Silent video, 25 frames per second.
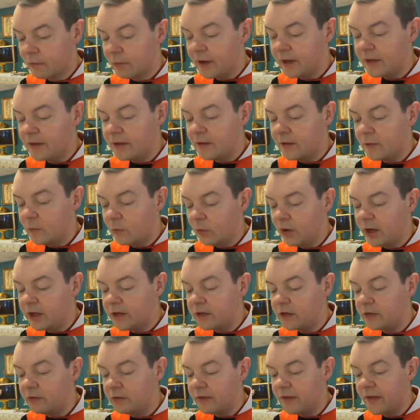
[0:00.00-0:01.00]
What
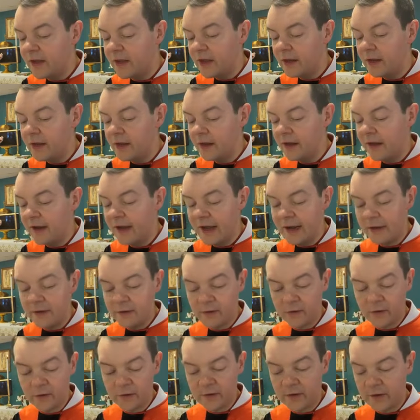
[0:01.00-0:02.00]
what do the
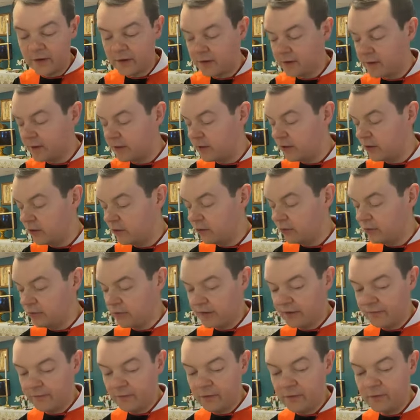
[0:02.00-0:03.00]
exorcists do?
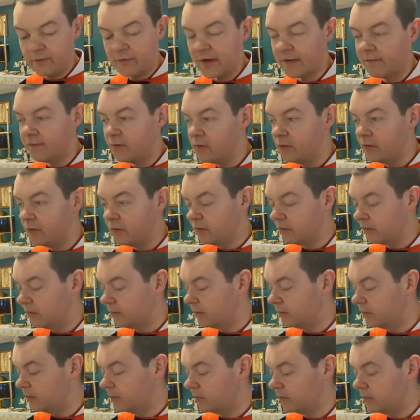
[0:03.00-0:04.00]
Have you have you
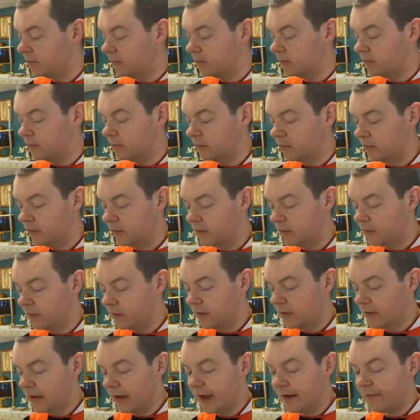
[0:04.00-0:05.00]

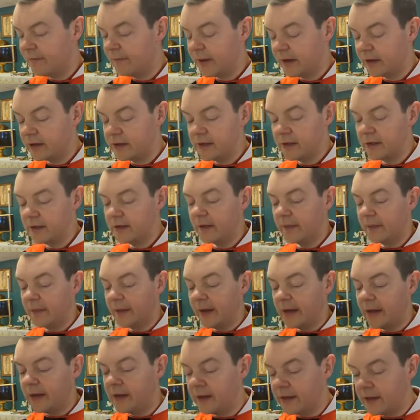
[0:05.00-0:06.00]
I've
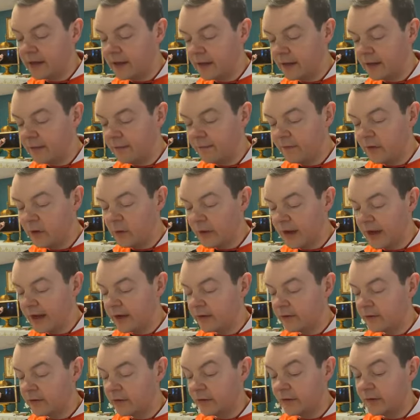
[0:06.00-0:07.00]
participated in a few
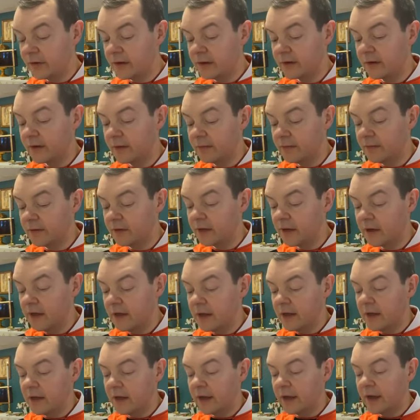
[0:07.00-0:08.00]
exorcisms
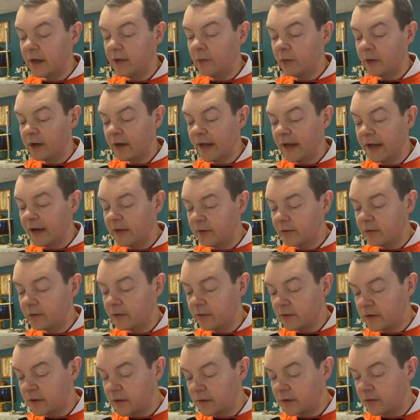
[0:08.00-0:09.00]
and what
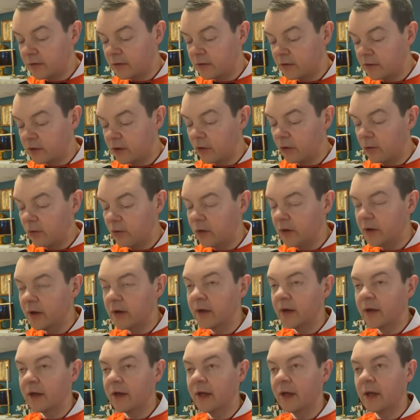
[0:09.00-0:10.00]
exorcists do
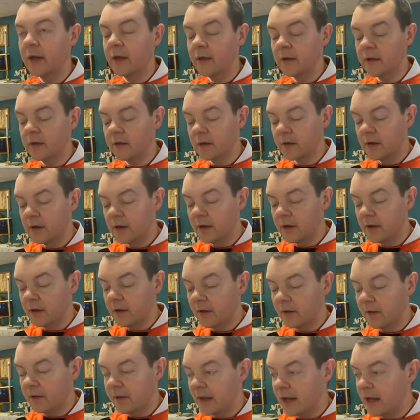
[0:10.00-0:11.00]
is
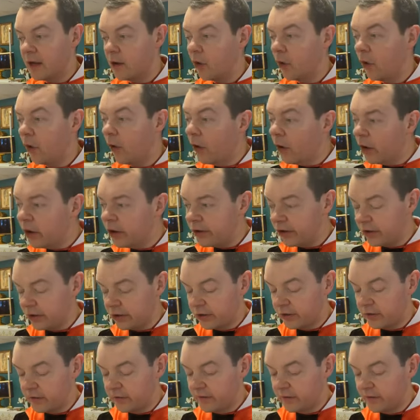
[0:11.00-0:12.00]
they
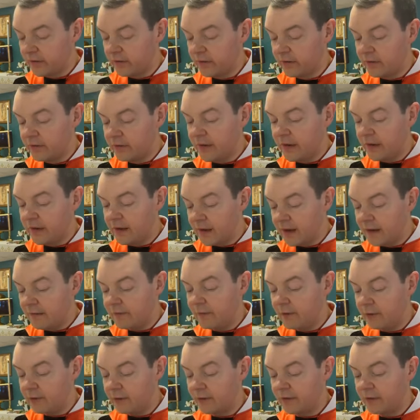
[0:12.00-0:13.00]
order the
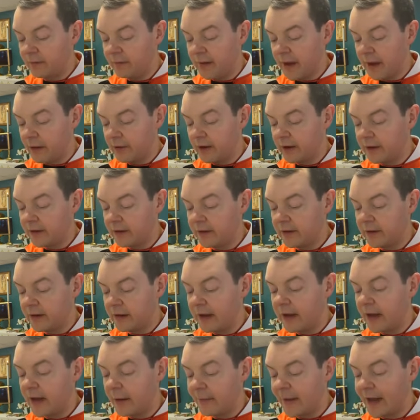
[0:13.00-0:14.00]
evil spirit
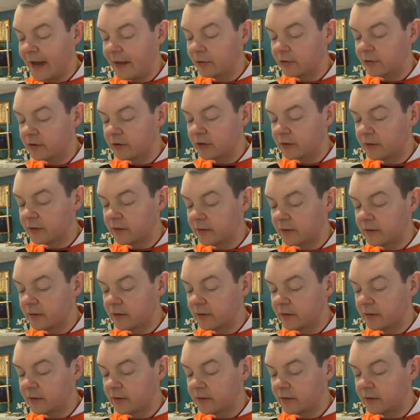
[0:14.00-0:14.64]
to come out.